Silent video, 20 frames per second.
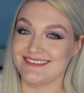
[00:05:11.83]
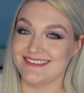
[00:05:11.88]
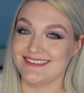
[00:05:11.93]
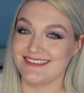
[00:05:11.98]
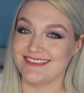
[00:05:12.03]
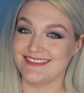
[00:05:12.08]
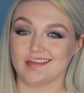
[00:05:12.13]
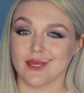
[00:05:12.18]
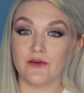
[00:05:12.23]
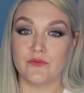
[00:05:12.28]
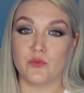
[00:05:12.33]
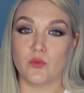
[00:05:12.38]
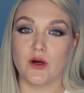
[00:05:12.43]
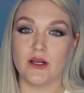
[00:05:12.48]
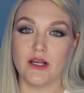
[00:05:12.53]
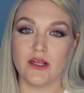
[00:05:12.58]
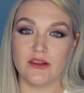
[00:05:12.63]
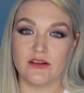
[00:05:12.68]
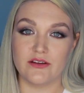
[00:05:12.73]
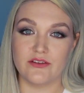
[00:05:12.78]
So I have
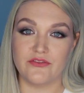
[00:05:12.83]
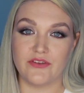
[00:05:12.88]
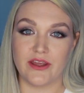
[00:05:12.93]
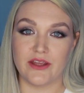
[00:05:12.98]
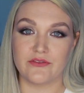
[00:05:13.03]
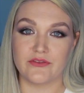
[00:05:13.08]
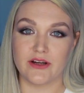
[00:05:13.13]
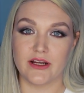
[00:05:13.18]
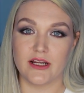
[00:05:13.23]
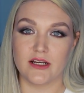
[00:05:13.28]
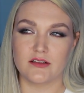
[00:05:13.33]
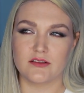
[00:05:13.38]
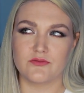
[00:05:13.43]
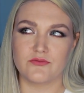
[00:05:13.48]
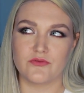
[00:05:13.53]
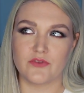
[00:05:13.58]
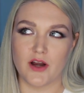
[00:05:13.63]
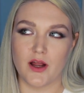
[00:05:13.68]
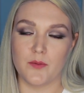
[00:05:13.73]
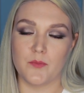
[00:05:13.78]
one other favorite
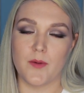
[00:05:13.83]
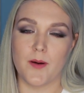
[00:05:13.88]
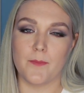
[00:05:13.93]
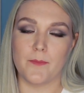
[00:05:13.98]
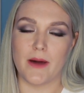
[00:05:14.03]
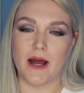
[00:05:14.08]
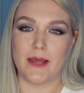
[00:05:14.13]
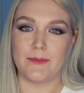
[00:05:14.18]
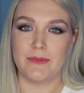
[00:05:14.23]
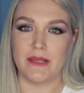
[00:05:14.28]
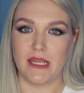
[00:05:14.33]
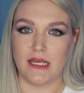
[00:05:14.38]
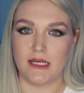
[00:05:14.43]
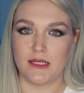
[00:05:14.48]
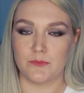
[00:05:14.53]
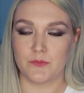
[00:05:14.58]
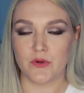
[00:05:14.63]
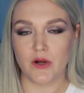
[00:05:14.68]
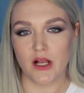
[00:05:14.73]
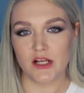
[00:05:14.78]
from my
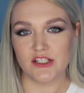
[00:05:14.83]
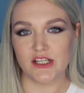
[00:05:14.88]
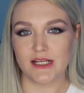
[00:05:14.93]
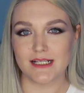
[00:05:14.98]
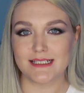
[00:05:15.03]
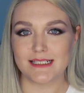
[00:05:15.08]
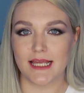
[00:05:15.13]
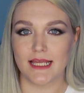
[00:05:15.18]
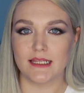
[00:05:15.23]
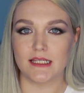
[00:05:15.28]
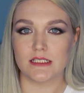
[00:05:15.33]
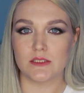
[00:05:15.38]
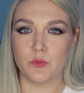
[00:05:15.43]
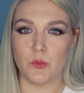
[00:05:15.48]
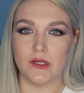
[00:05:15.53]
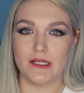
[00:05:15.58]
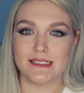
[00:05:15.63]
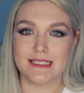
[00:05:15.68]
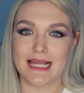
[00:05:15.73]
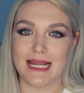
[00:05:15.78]
painting projects, and this
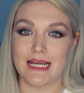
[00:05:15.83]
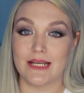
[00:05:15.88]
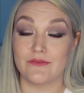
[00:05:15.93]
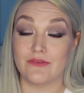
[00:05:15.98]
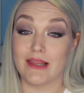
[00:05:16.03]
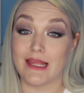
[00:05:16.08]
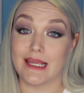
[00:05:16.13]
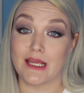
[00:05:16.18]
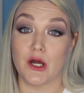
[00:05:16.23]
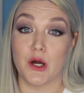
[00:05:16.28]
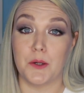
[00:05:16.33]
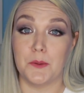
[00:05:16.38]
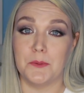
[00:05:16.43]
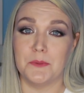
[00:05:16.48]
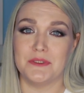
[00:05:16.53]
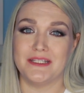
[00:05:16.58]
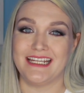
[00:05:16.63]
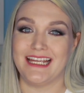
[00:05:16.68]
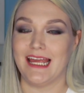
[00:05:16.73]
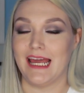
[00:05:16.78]
one is kind of like
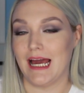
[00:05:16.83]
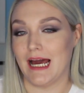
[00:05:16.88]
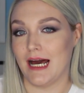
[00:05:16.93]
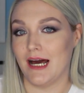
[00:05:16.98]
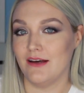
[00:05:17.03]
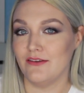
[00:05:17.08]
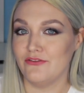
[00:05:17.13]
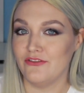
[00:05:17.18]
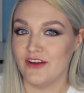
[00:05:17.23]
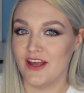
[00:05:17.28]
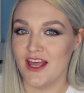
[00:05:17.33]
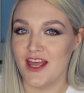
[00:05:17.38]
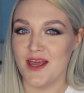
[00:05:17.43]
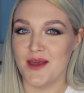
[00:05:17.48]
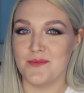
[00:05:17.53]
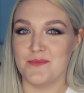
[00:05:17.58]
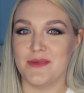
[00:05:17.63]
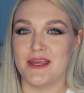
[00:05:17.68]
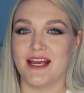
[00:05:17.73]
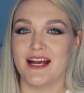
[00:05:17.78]
only half
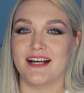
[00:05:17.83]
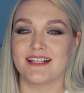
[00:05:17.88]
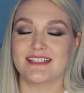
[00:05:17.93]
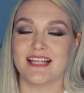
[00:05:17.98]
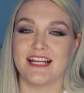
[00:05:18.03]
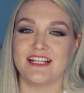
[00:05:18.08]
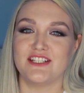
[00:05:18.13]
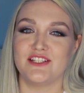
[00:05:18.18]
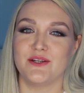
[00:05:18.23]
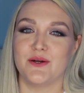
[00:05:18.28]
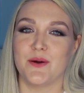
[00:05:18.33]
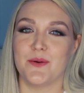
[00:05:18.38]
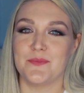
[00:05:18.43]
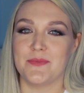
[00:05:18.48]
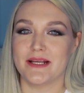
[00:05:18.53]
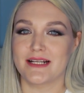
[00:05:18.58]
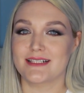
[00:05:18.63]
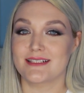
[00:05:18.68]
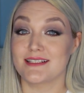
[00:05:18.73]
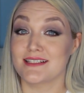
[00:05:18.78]
because I do
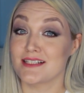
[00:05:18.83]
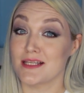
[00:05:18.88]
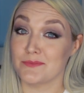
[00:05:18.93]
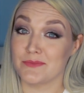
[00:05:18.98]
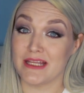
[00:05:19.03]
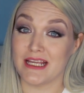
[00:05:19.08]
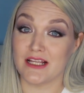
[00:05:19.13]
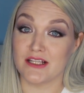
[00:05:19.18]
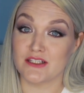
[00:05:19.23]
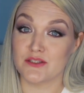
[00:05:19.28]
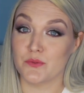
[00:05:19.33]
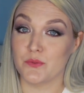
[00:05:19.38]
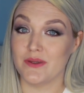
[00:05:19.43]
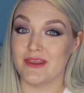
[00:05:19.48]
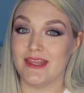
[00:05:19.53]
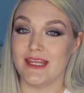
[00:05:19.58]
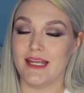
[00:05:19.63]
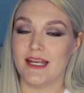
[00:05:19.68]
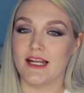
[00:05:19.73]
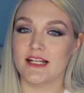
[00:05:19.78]
mix something else
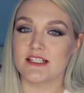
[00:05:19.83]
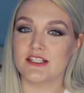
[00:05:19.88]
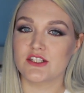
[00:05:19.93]
with it.